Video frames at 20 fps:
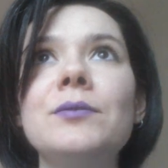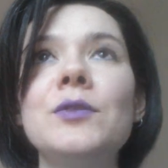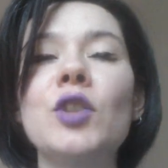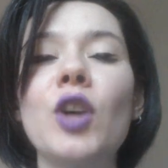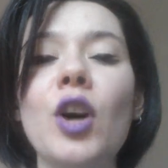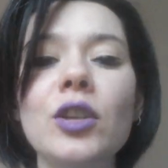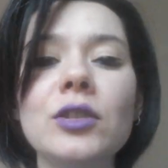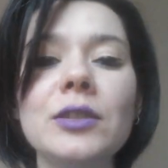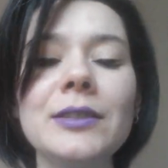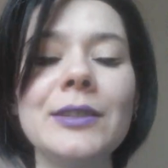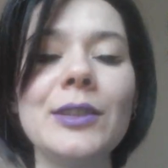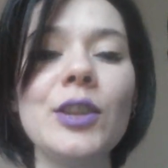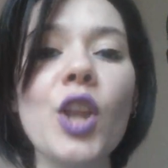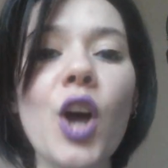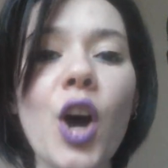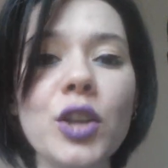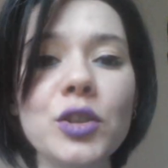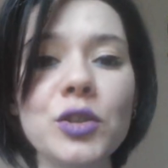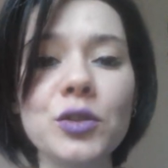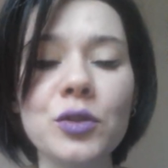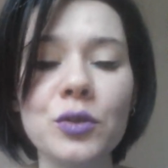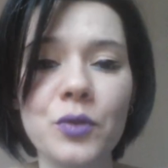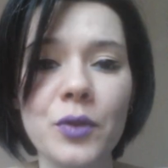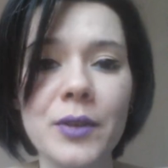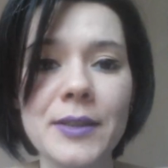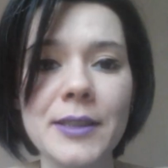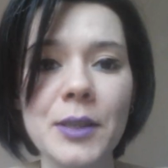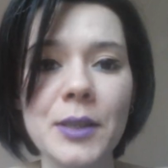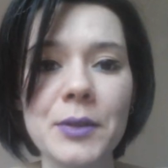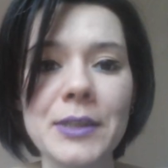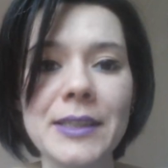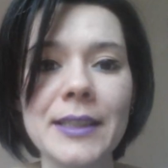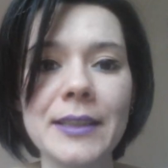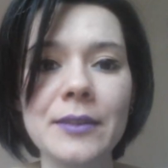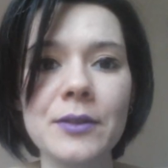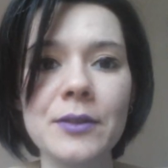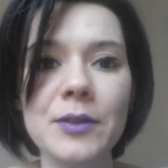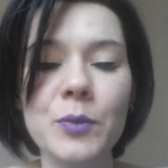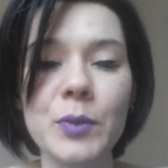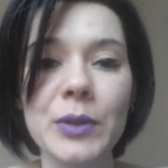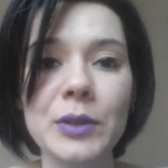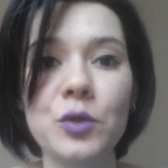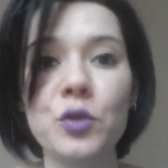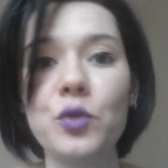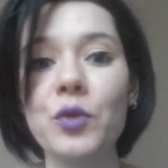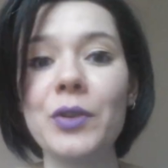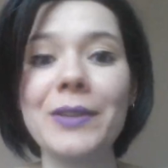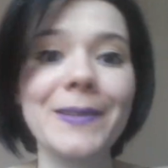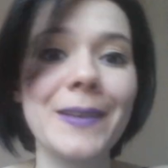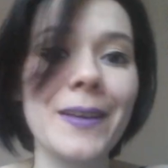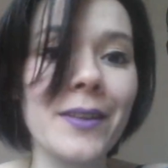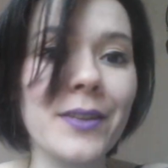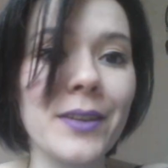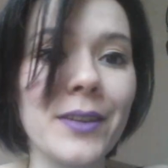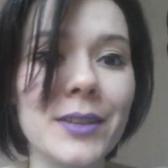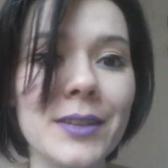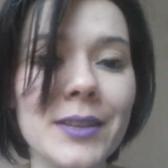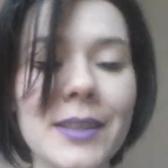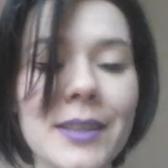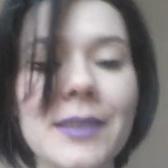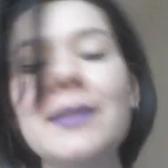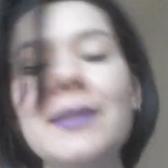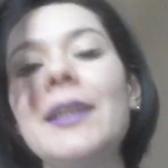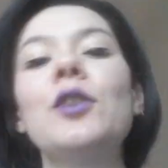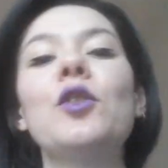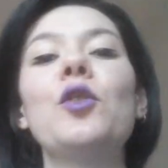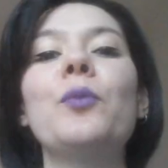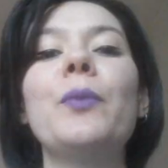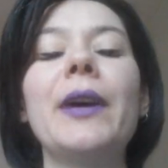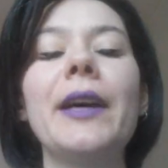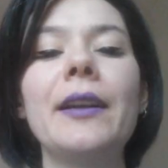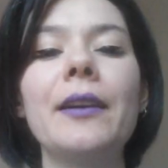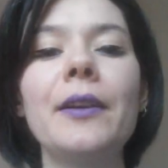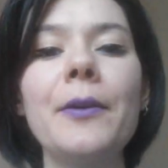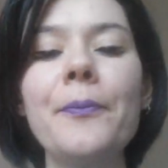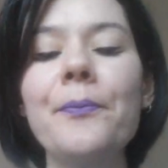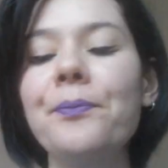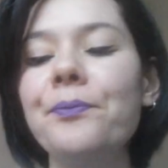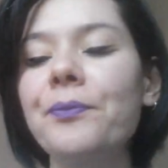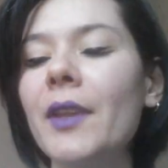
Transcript: taught not to trust ourselves, but to trust others because they know better.